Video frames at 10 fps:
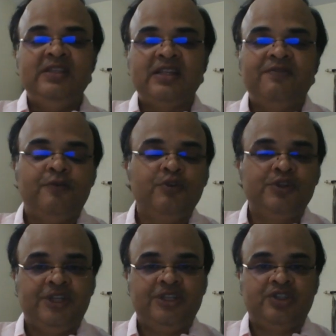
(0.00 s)
are the four
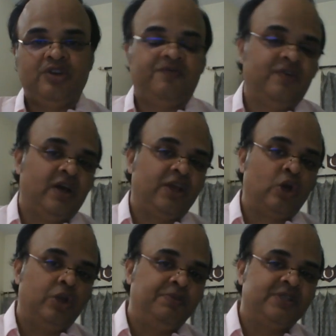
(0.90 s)
stages of
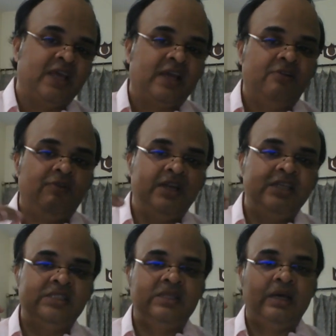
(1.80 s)
economic cycle. One
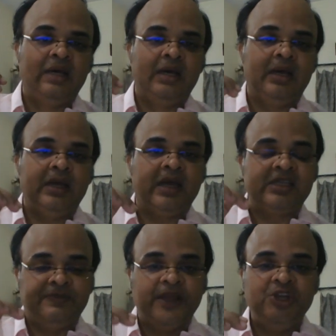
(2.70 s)
is the
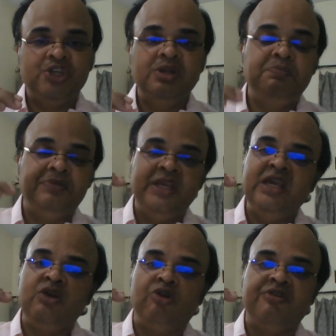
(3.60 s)
expansion,
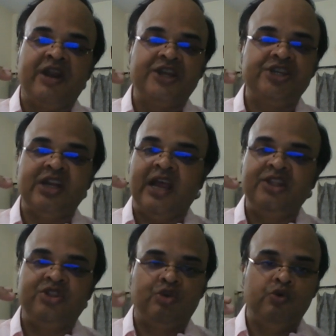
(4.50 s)
peak, contraction,
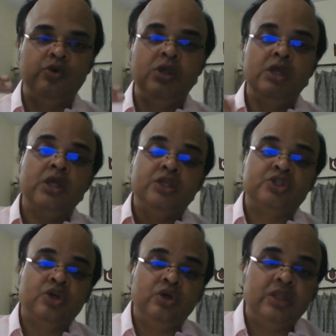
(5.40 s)
and through.
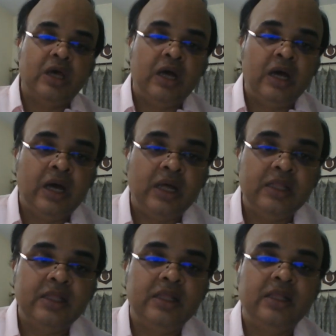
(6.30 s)
So uh,
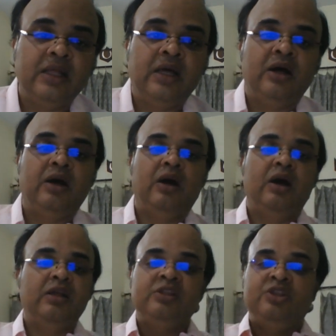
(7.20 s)

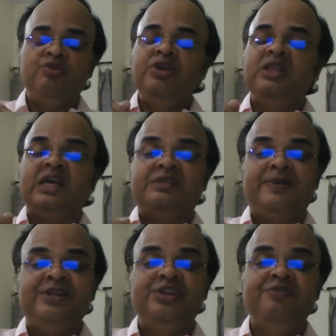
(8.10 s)
during the
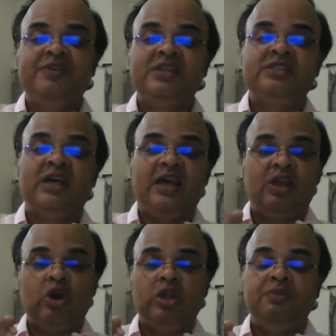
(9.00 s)
expansion phase, the
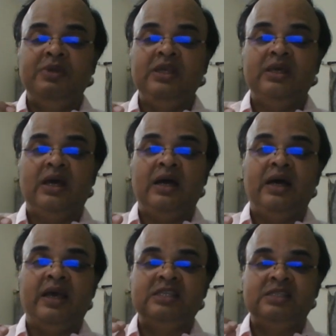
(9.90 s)
economy
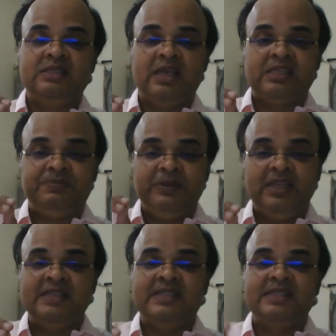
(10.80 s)

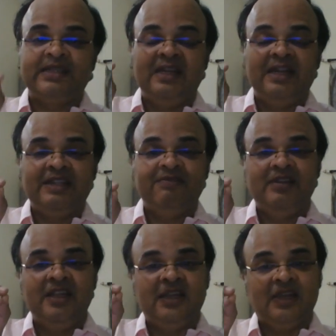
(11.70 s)
experiences
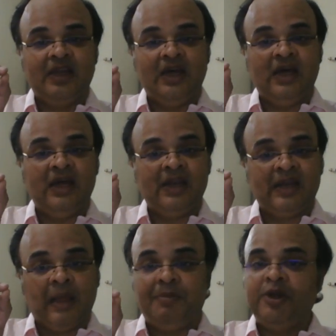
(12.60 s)
relatively
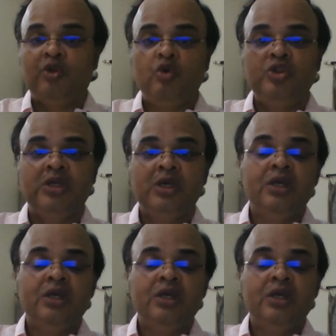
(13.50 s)
rapid growth.